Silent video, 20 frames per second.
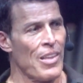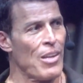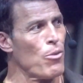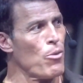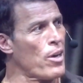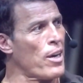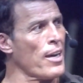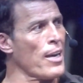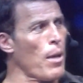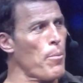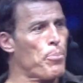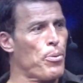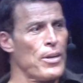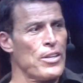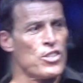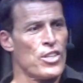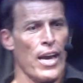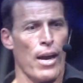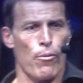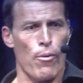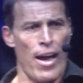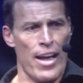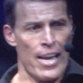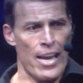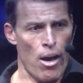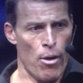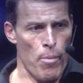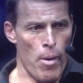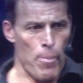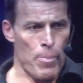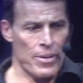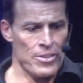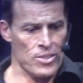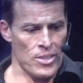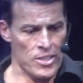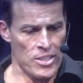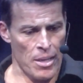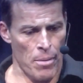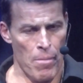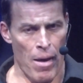What can I appreciate right now in my
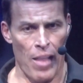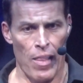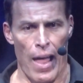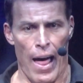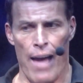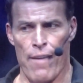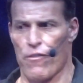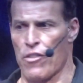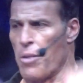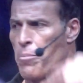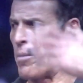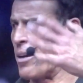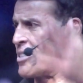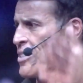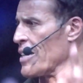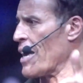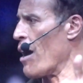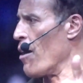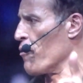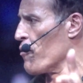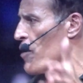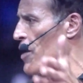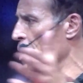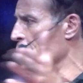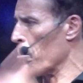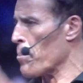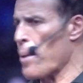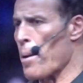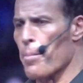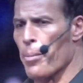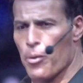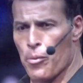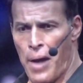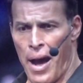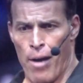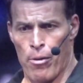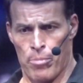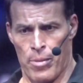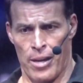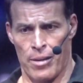business, in my life, in myself, in the people
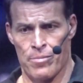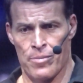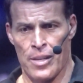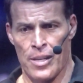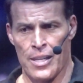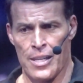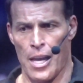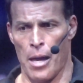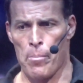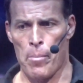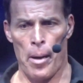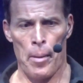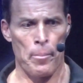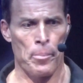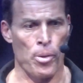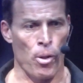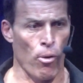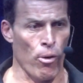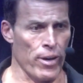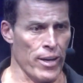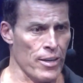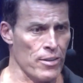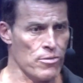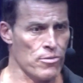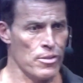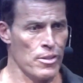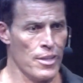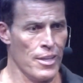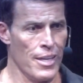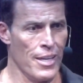around me, in my employees?